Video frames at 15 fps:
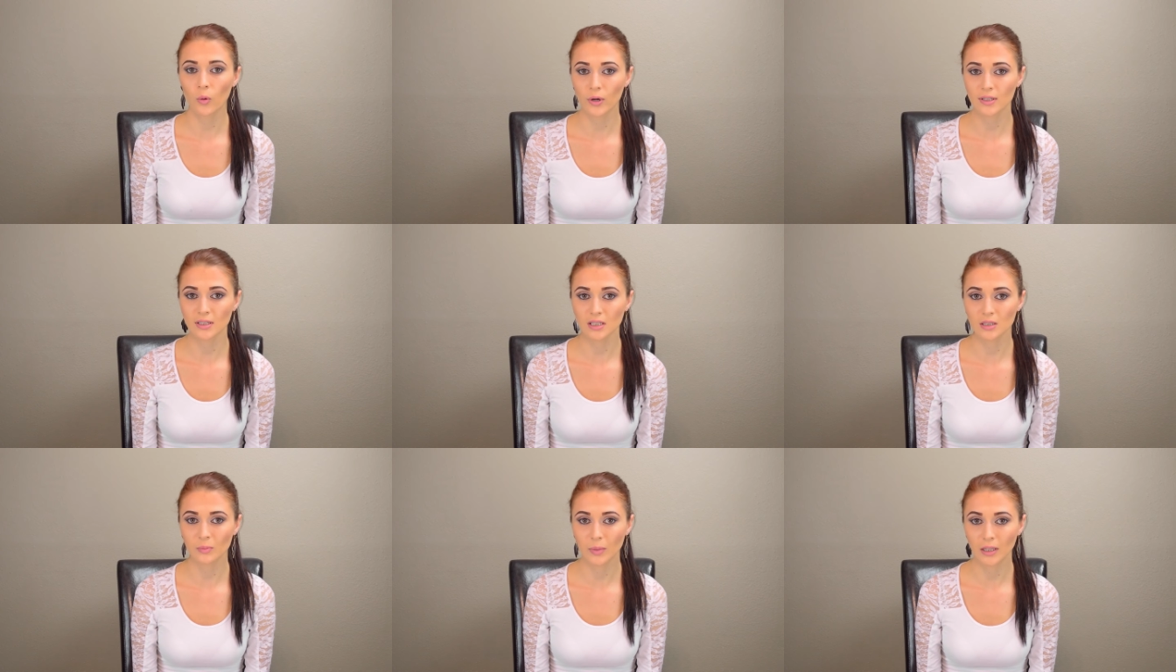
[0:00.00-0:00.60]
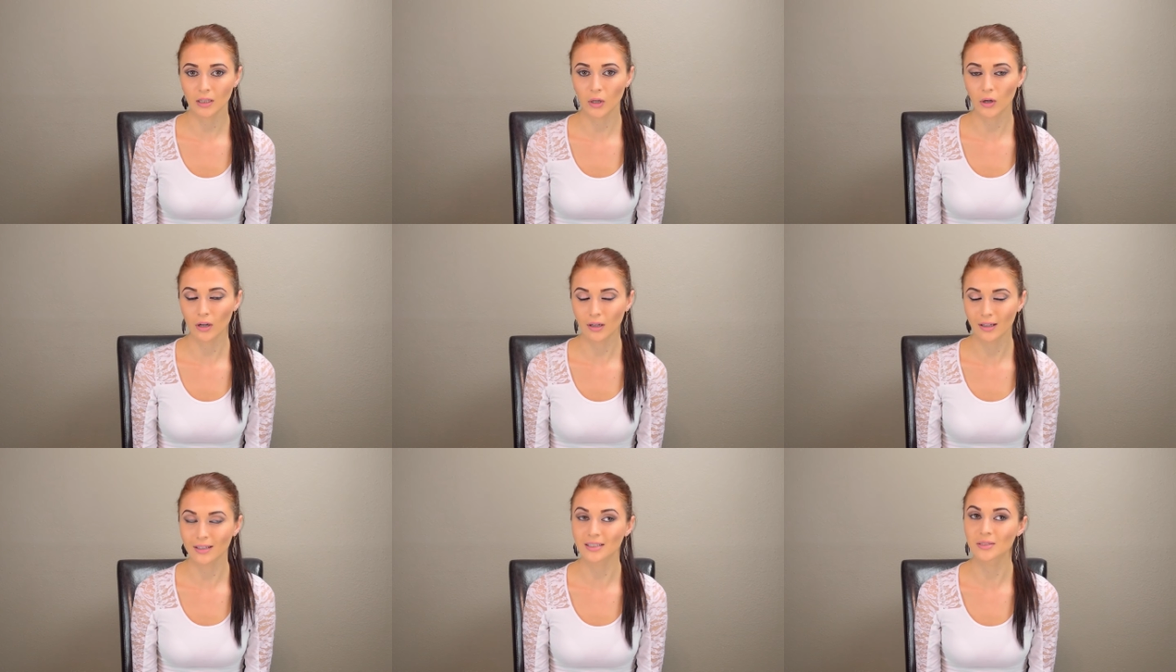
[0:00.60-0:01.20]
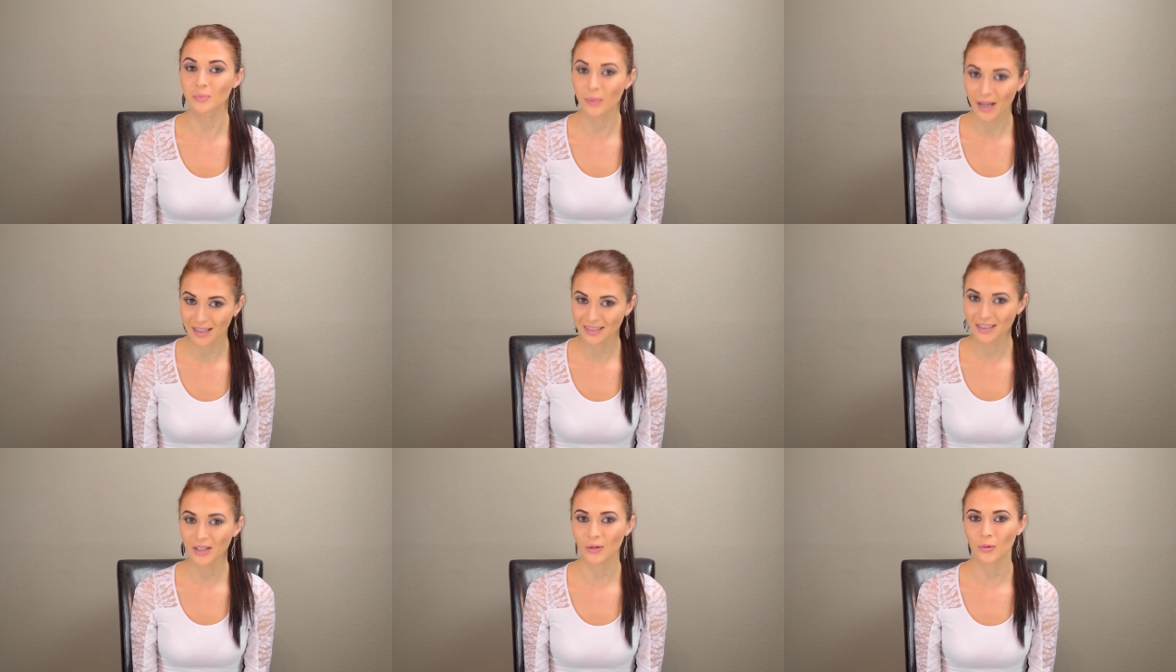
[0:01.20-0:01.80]
course, expect
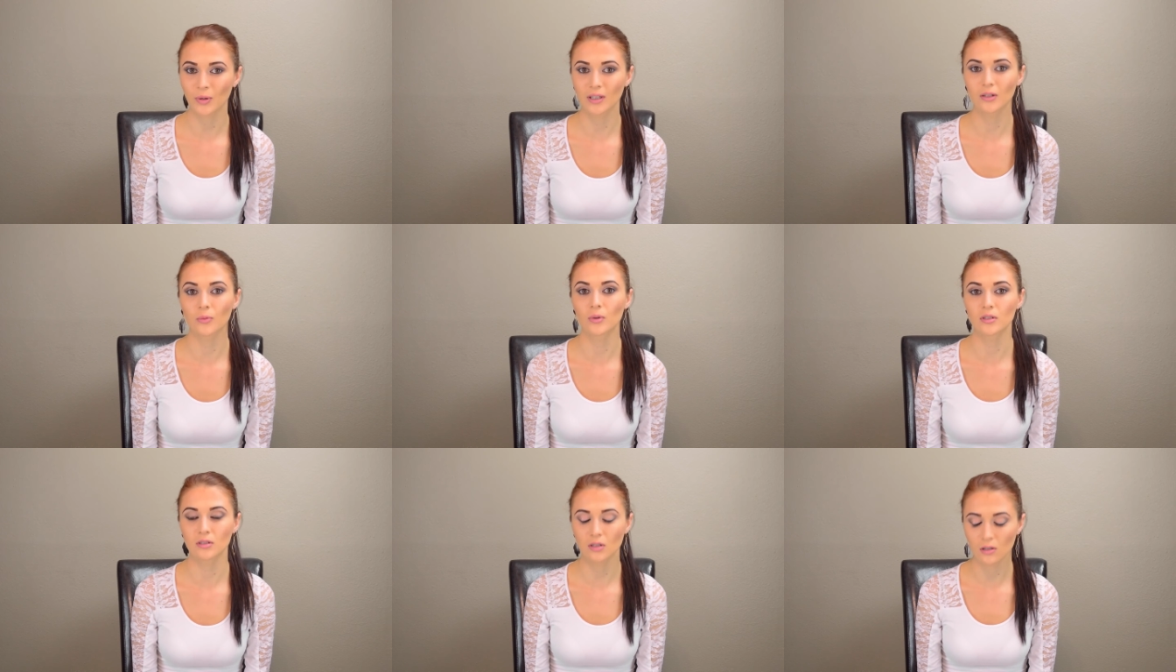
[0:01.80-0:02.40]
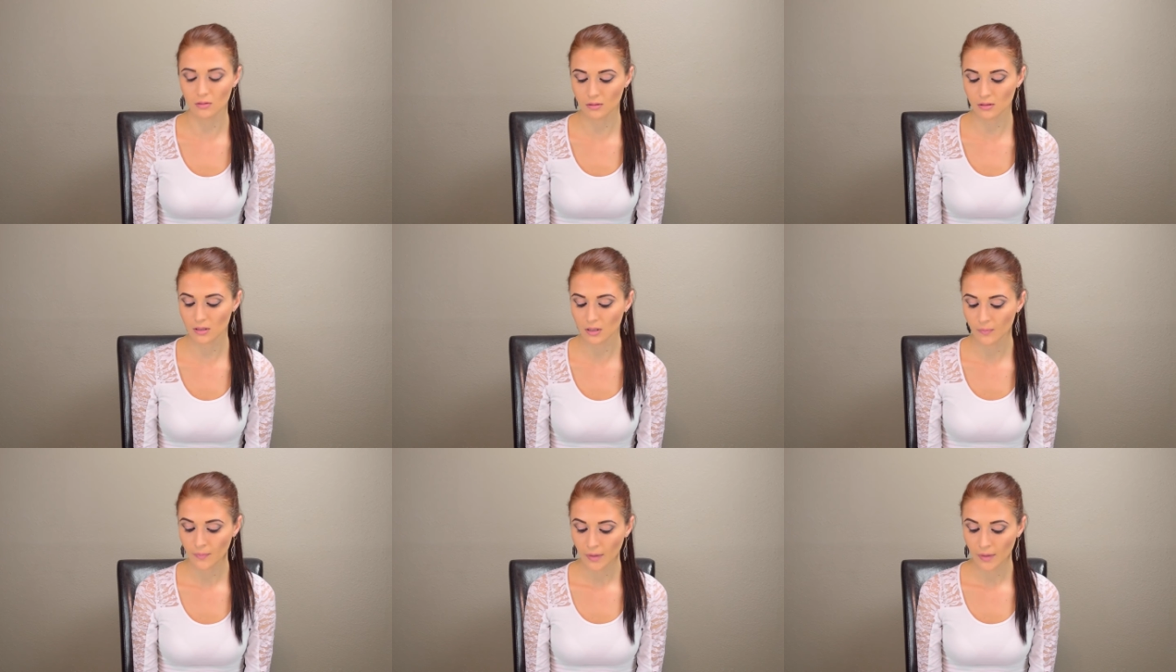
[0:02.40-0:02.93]
expect greater results.